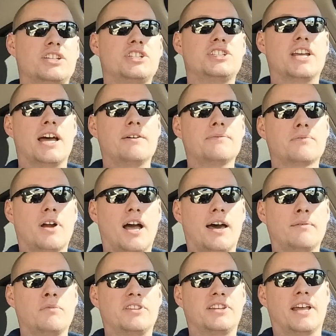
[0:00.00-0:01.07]

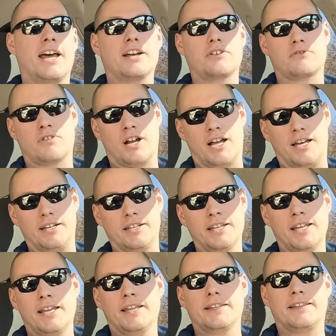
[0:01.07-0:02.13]
Chevron with Techron.
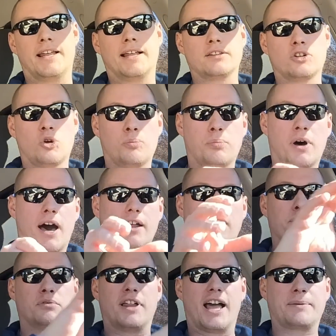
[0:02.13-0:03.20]
That little bottle
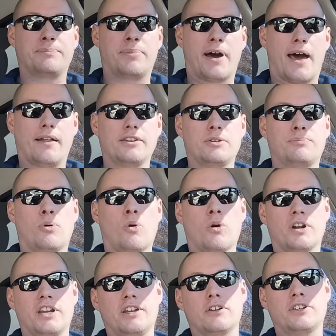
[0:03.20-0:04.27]
of black bile you
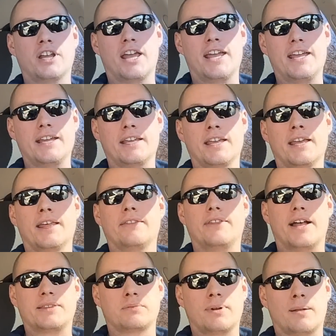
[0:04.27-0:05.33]
poured in your tank,
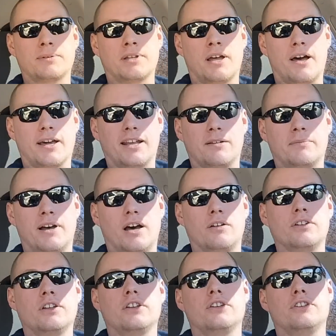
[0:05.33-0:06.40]
that's what I'm talking
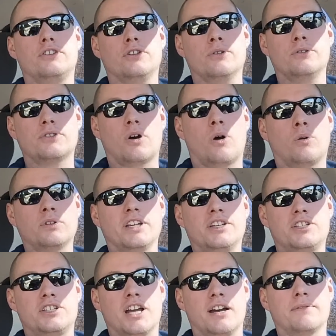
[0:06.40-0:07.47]
about. Use only
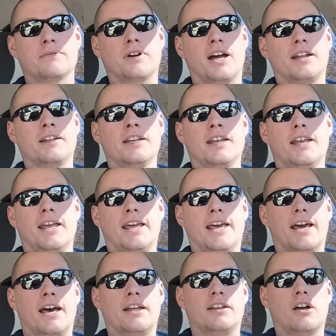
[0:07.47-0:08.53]
Chevron.
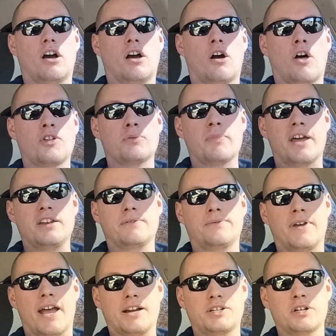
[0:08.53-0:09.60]
And other
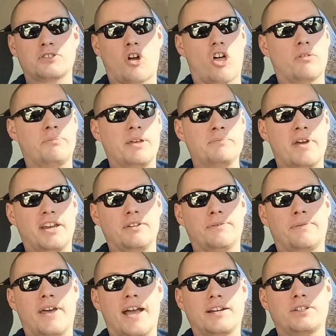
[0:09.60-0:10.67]
manufacturers, all the big
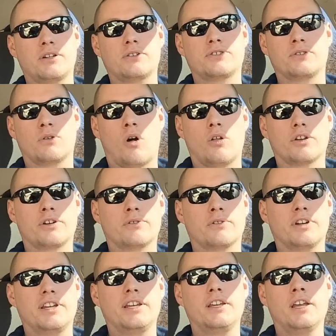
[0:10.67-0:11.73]
manufacturers, they'll all
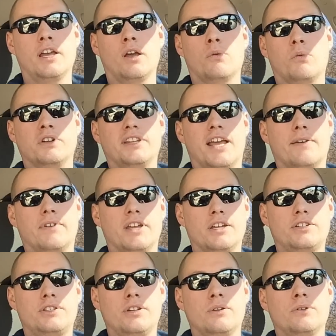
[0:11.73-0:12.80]
agree when they have
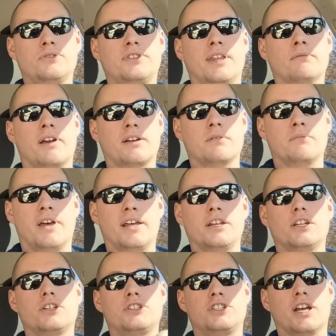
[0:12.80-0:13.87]
issues, they recommend
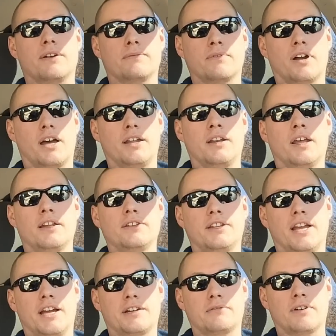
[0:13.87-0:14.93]
Chevron
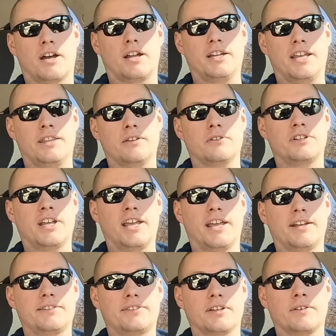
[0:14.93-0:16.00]
Techron in their
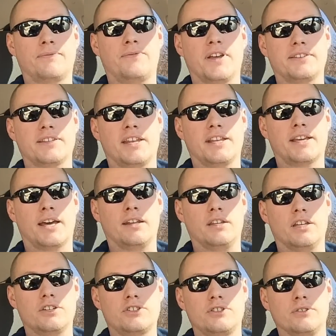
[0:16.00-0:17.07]
tanks to fix any kind of
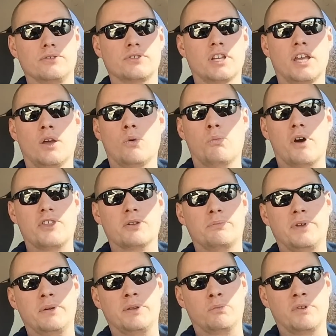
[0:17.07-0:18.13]
issues, whether it
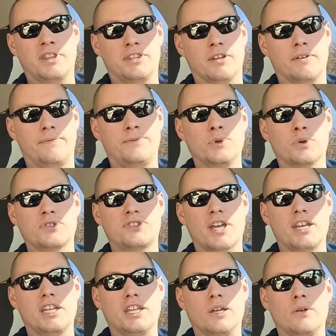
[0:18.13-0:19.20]
be with, with the fuel
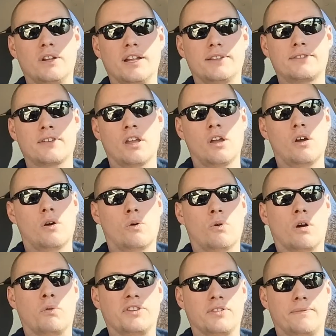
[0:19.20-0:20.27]
sending units
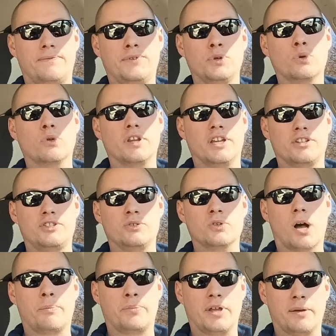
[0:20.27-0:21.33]
or with a fuel issue
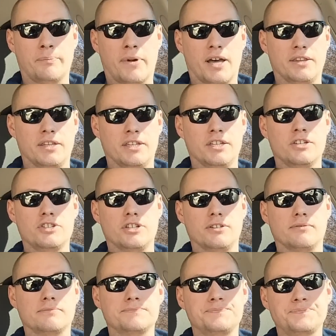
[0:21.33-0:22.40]
up by the engine.